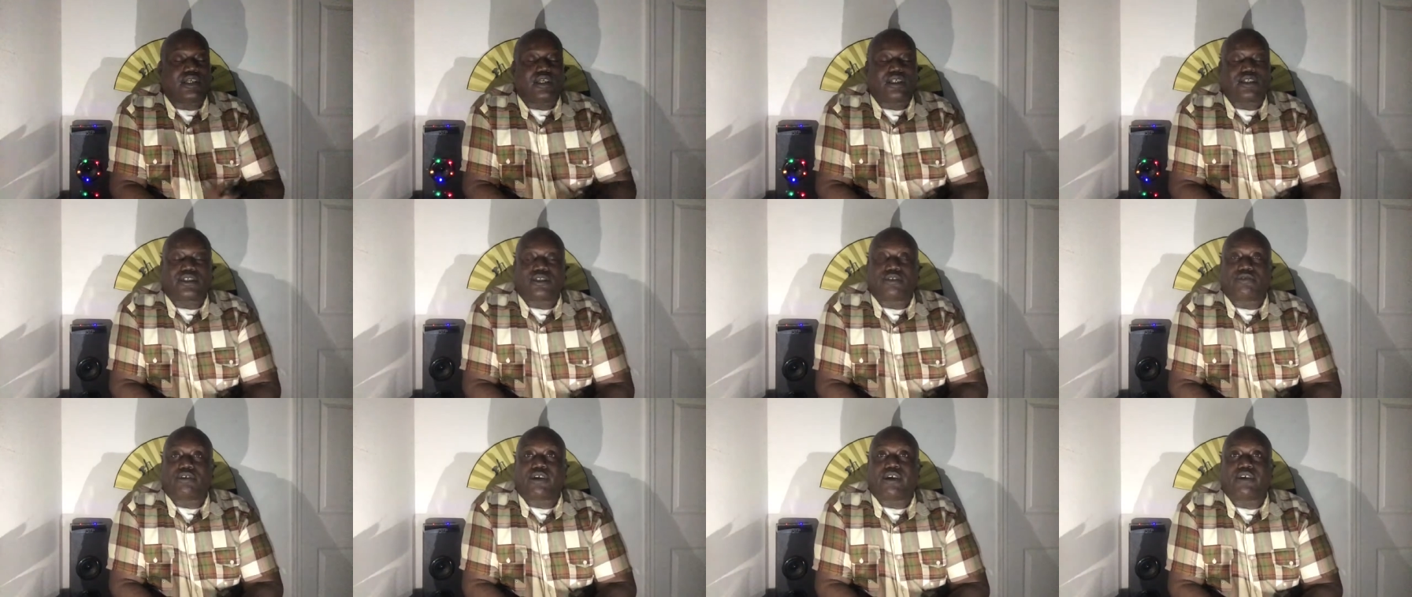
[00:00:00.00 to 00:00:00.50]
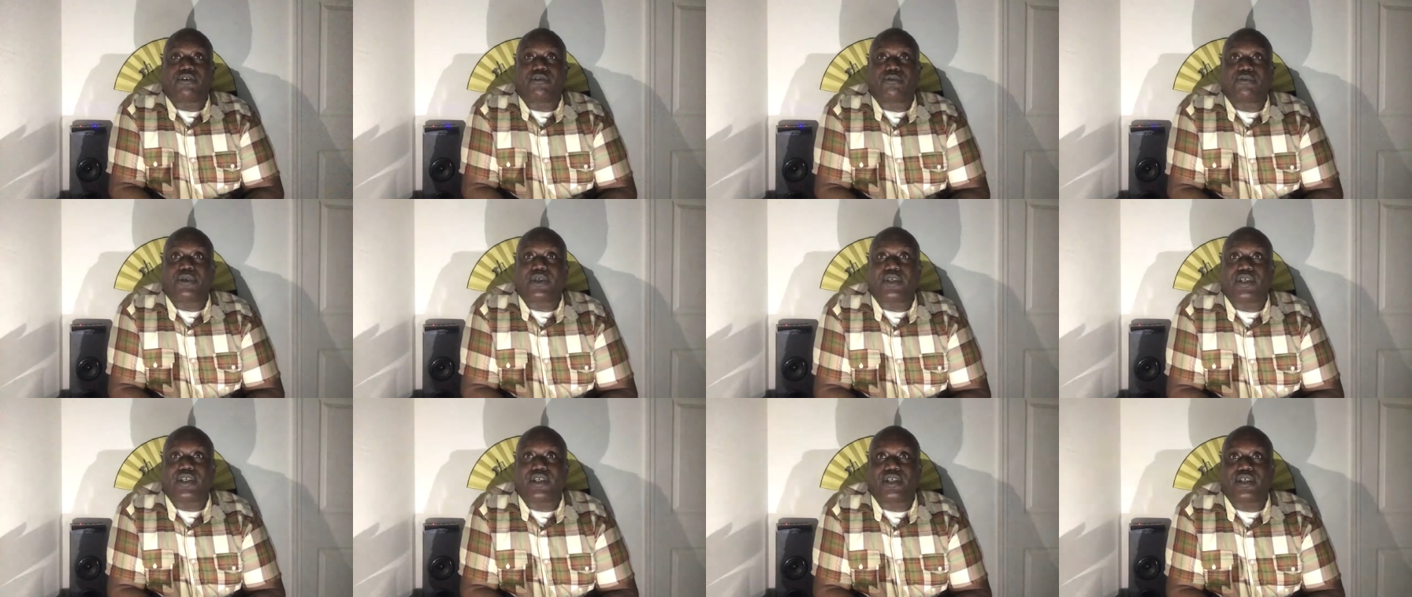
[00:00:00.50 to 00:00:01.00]
It's alright with
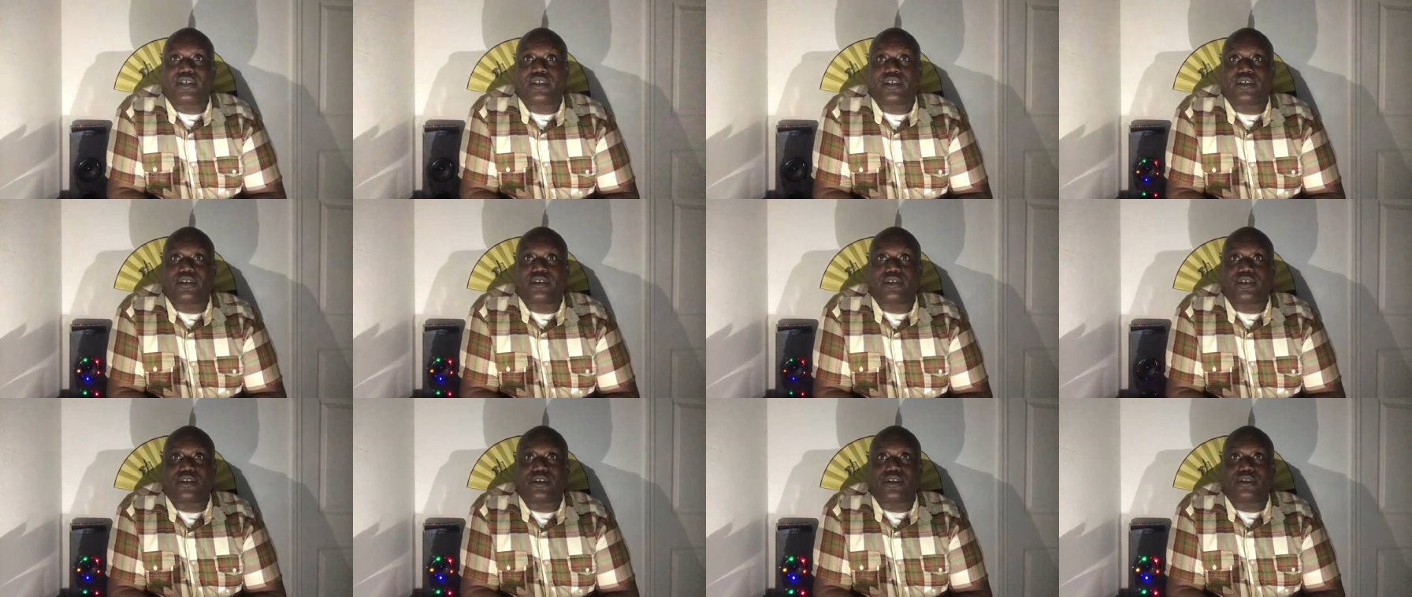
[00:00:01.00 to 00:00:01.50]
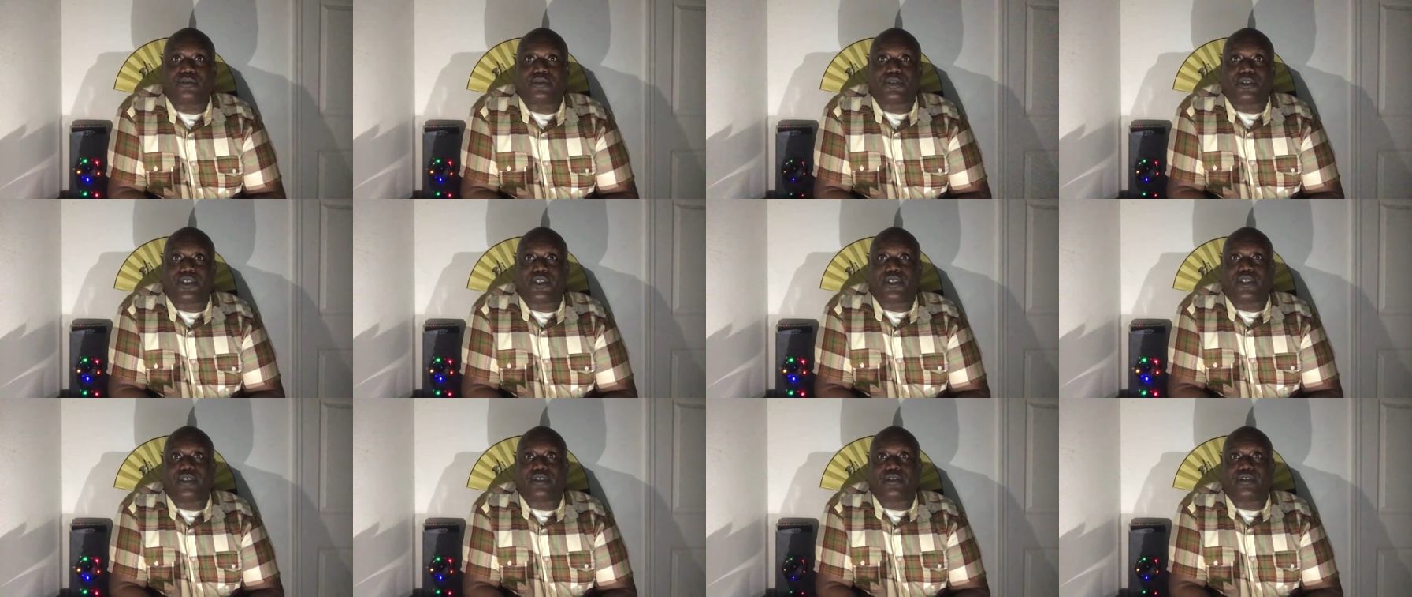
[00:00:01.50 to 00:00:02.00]
me. You know what I'm
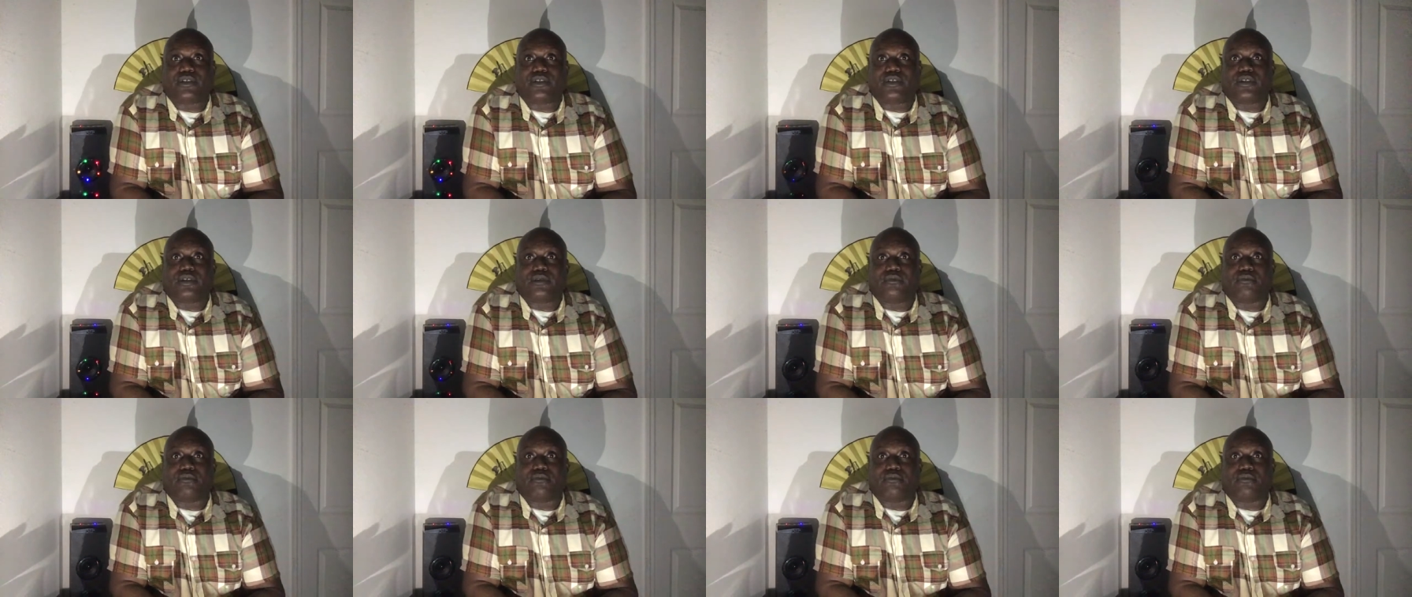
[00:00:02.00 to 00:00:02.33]
saying?